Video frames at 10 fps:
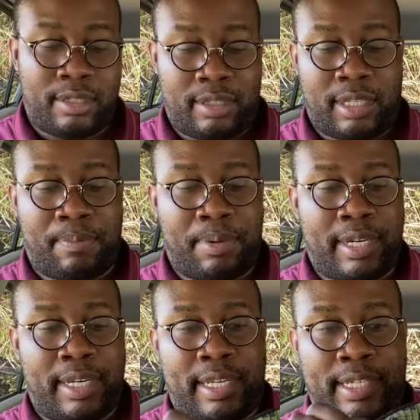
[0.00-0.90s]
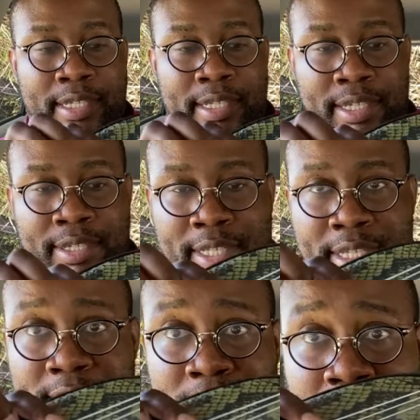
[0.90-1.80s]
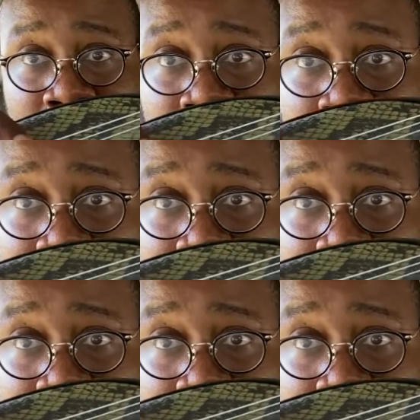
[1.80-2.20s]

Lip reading: They put in this, you see this little